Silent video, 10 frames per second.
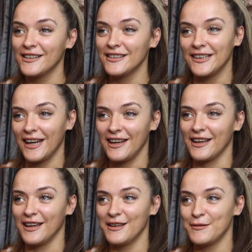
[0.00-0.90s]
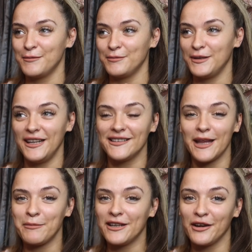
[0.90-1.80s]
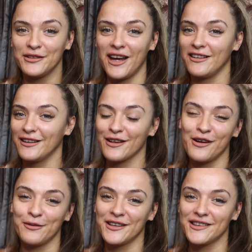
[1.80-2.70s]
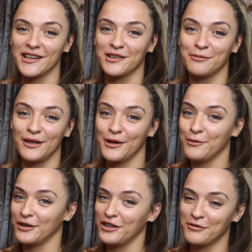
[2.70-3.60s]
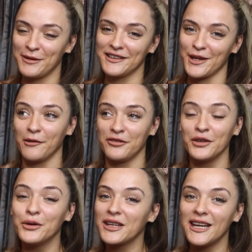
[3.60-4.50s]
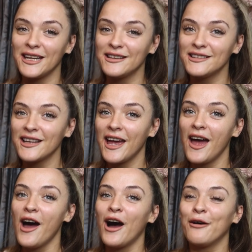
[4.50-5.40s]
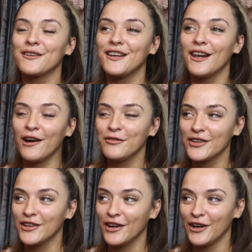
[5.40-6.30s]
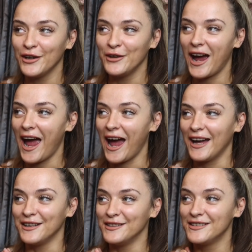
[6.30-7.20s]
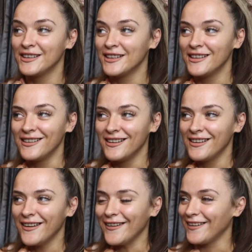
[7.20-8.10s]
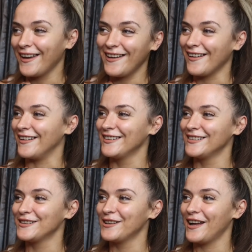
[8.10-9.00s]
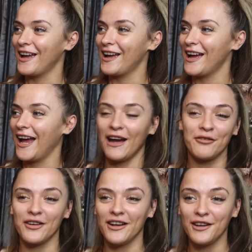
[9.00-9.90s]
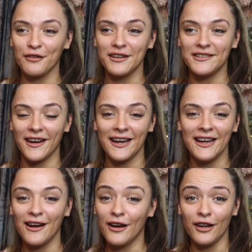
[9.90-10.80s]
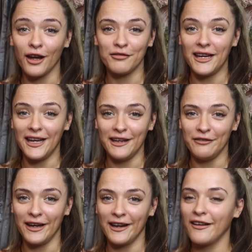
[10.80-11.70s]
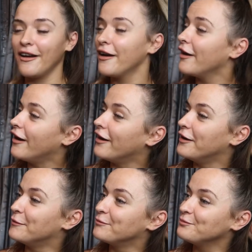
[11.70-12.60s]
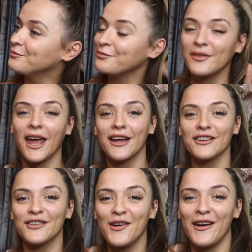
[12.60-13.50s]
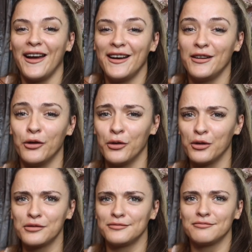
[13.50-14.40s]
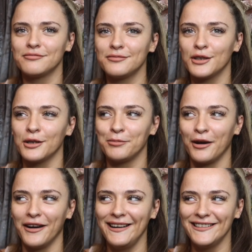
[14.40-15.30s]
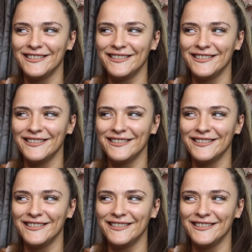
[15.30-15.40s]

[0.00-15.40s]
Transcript: yeah, please let me know down in the comment section below what you've picked up for your kids. I would love to know, and yeah, have a lovely day, a lovely evening, um, and good night, or goodbye.